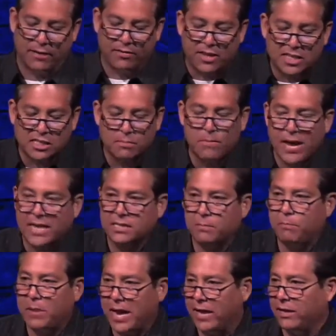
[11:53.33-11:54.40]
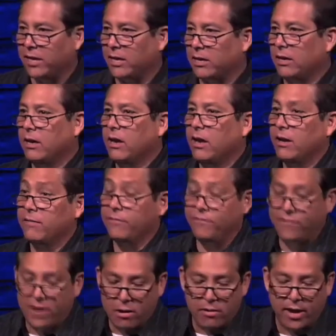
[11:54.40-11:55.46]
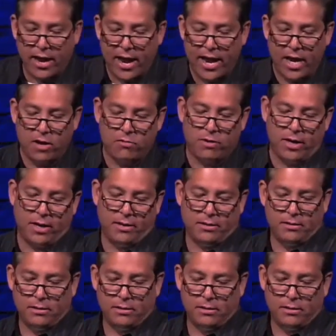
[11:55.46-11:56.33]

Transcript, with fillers: And this makes Balak very angry.